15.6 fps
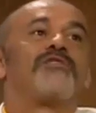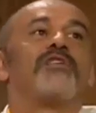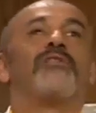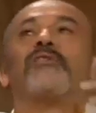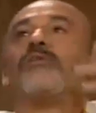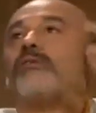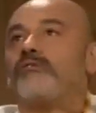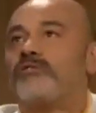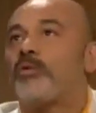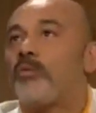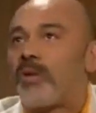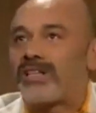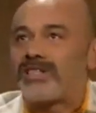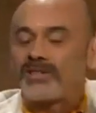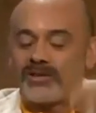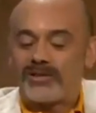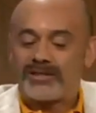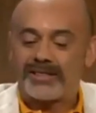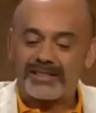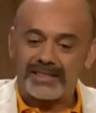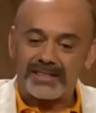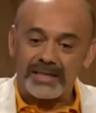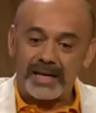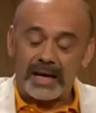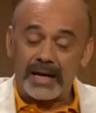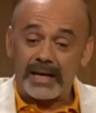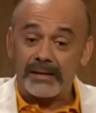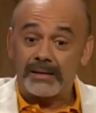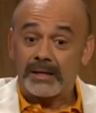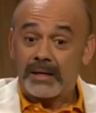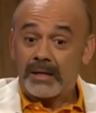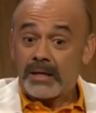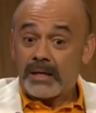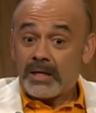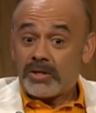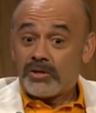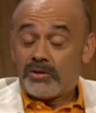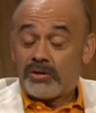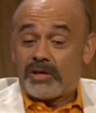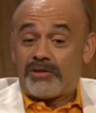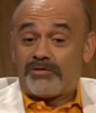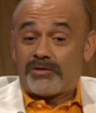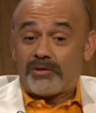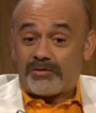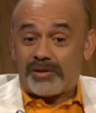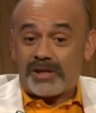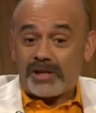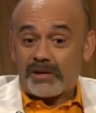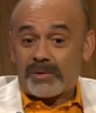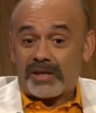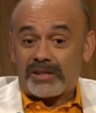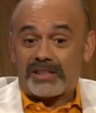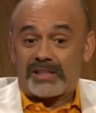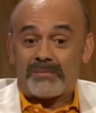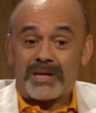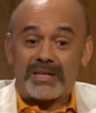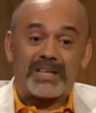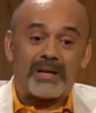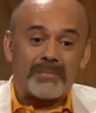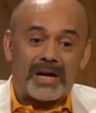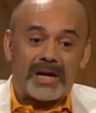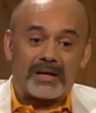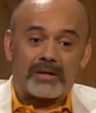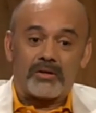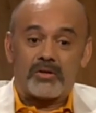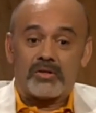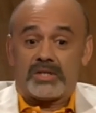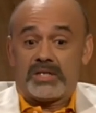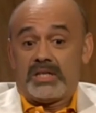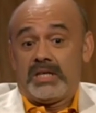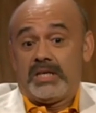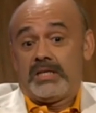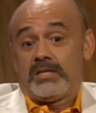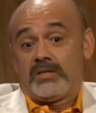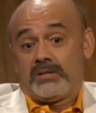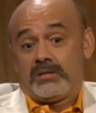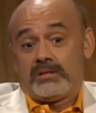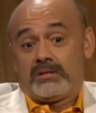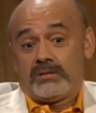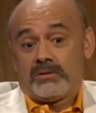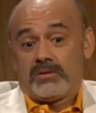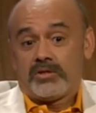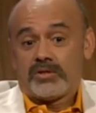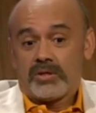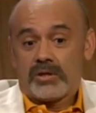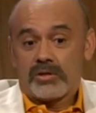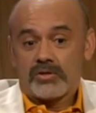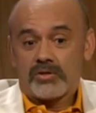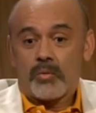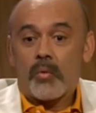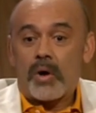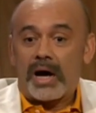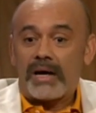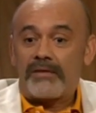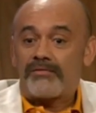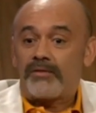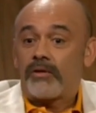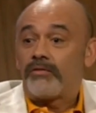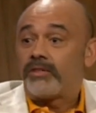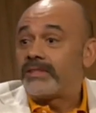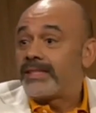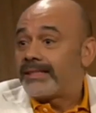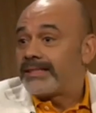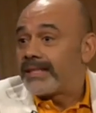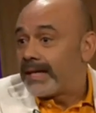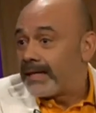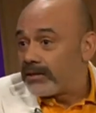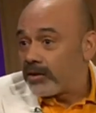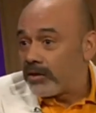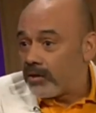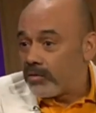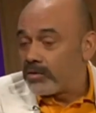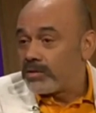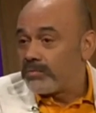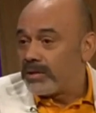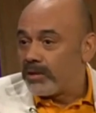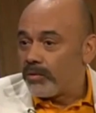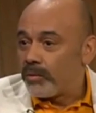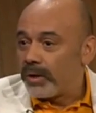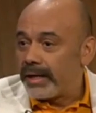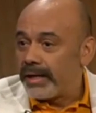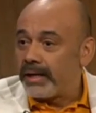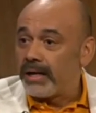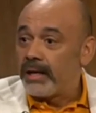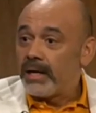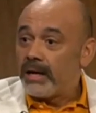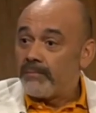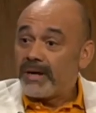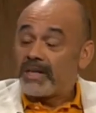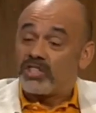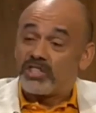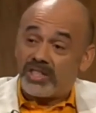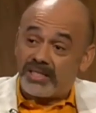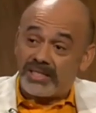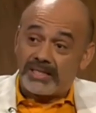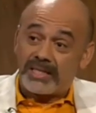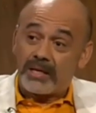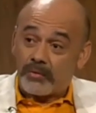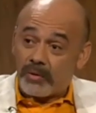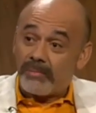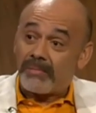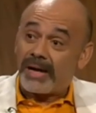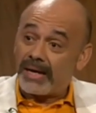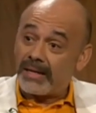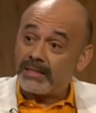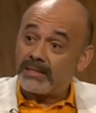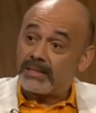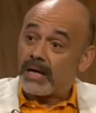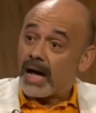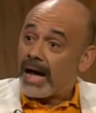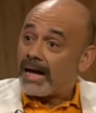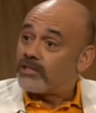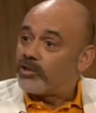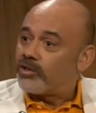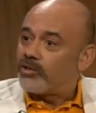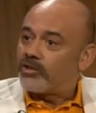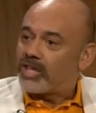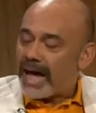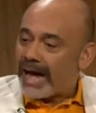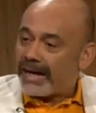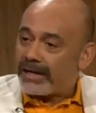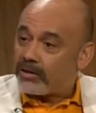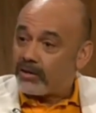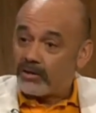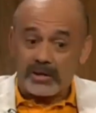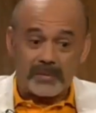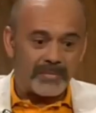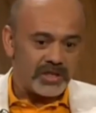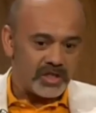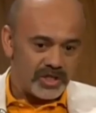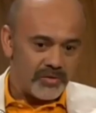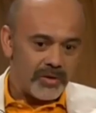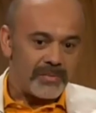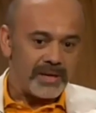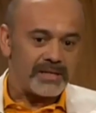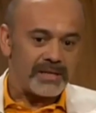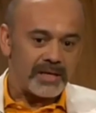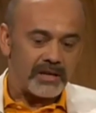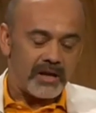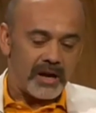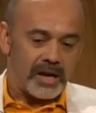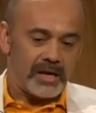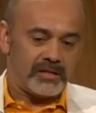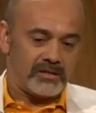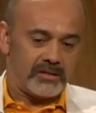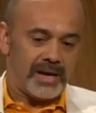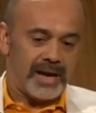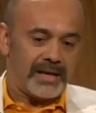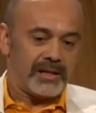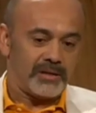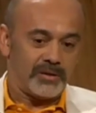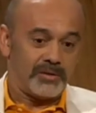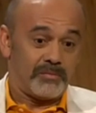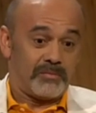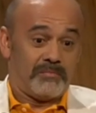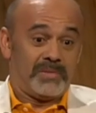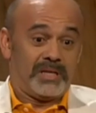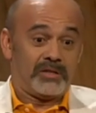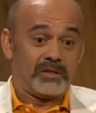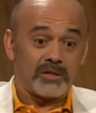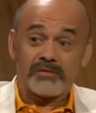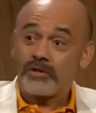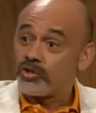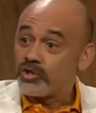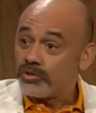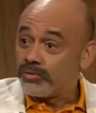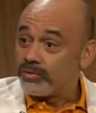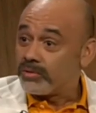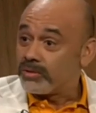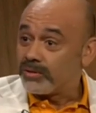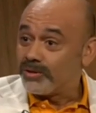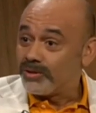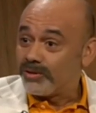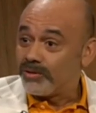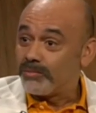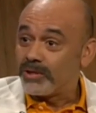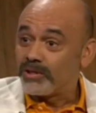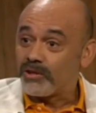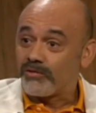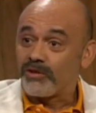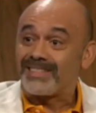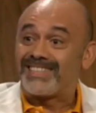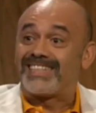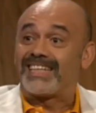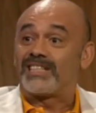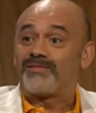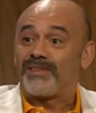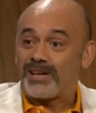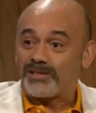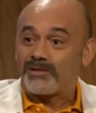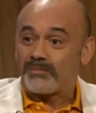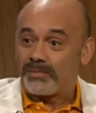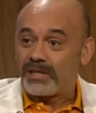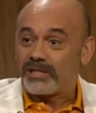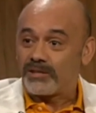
of the, of the West Coast, etc. And you know, if you think about it, Imelda Marcos is the wife of a dictator who's been away, but she still remains as a huge icon. But she remains an, as an icon because of her shoes, you know, because what? of her 6,000